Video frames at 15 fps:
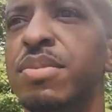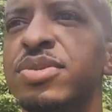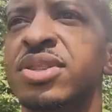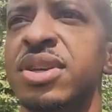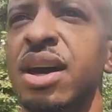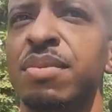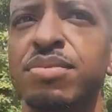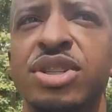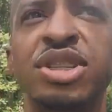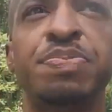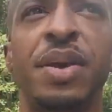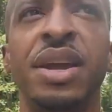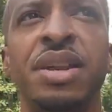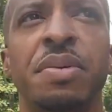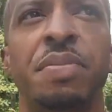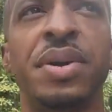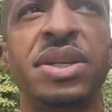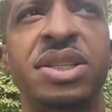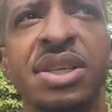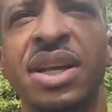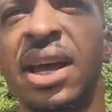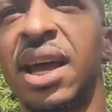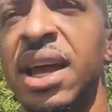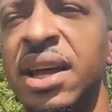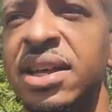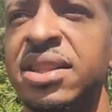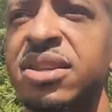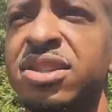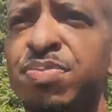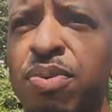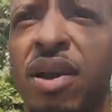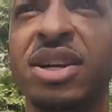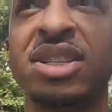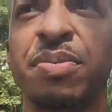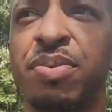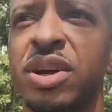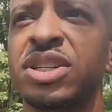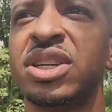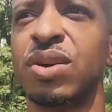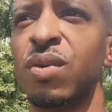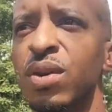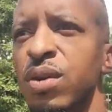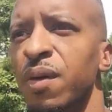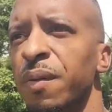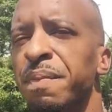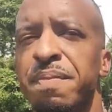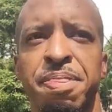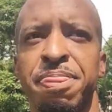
I'm, I'm just painting a picture that, hey, this price suppression going on.